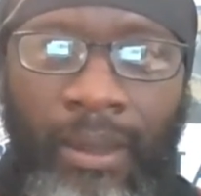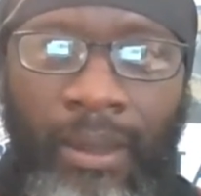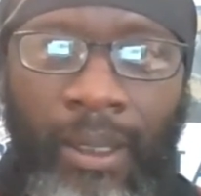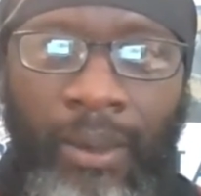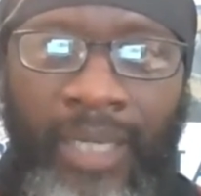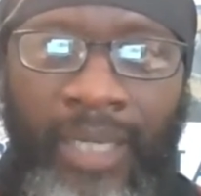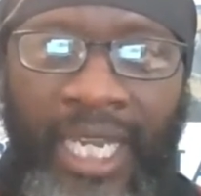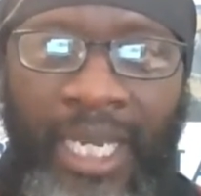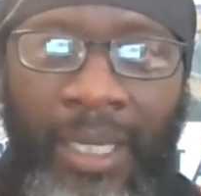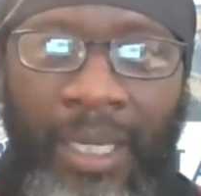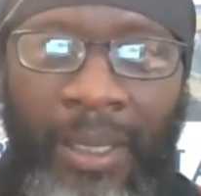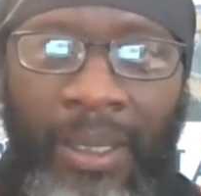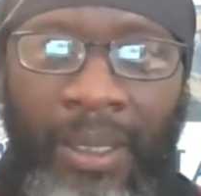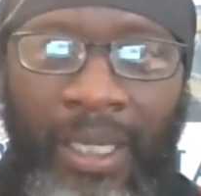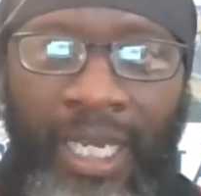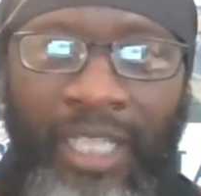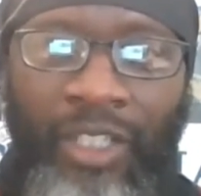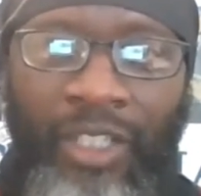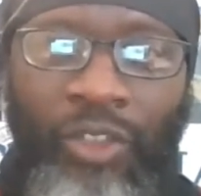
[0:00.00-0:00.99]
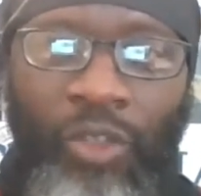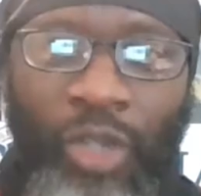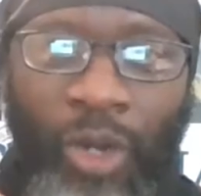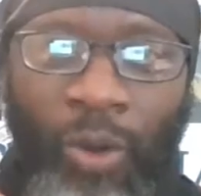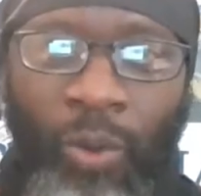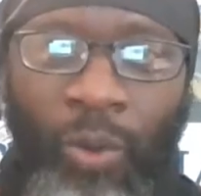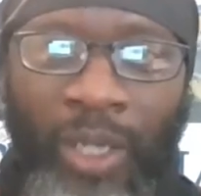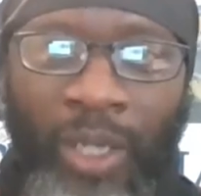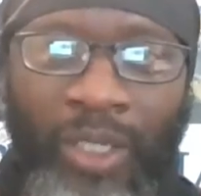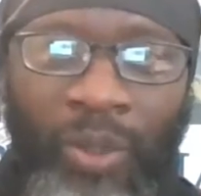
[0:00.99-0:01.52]
okay, and
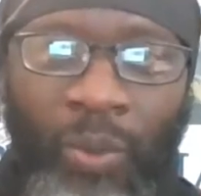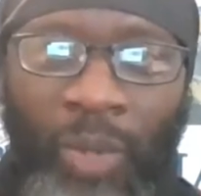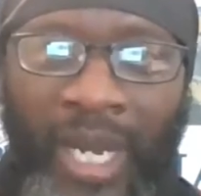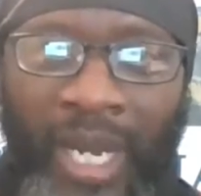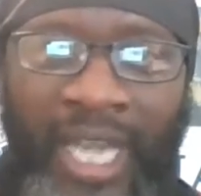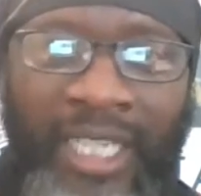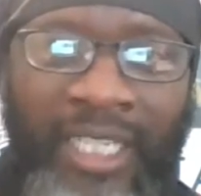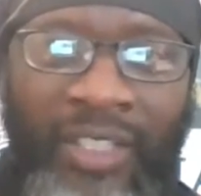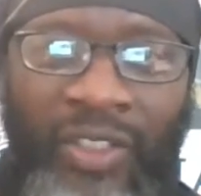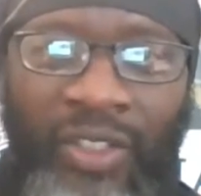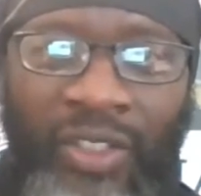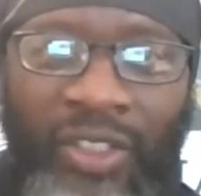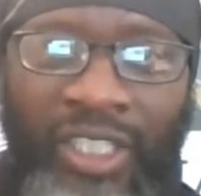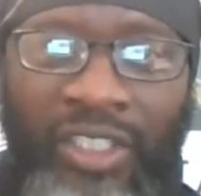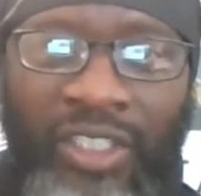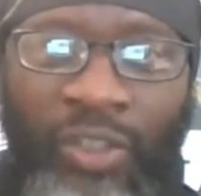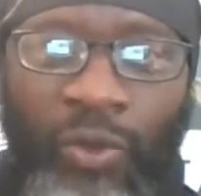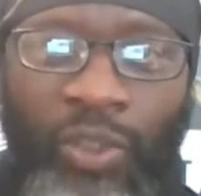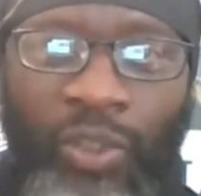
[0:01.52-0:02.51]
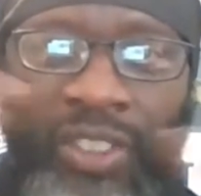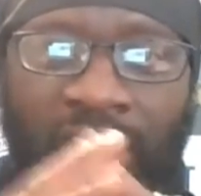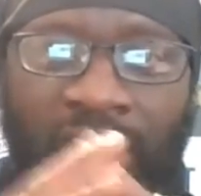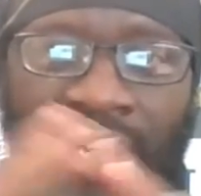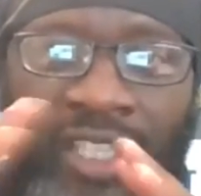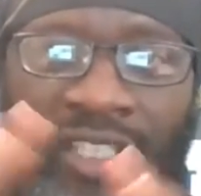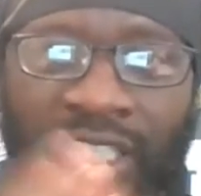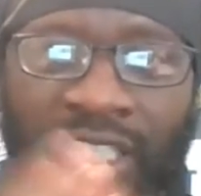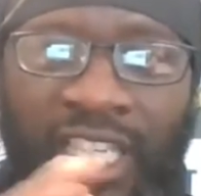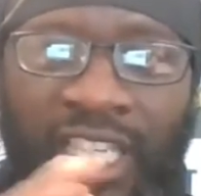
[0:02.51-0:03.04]
you'll wonder why there's always
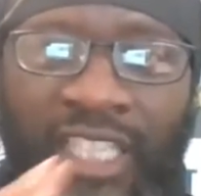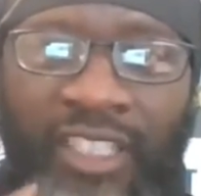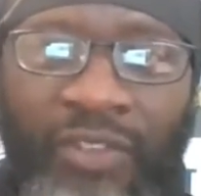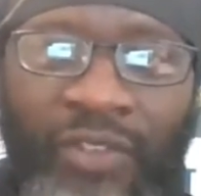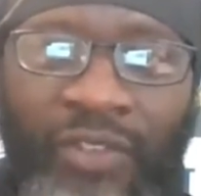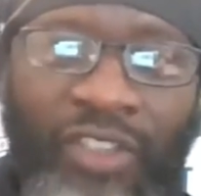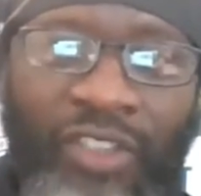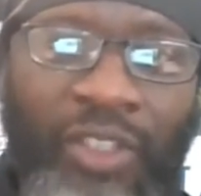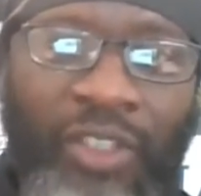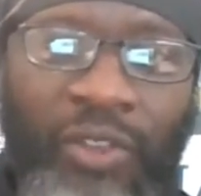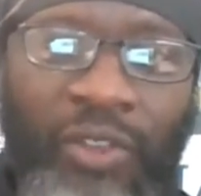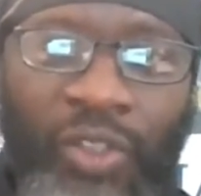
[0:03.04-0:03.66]
constantly that division.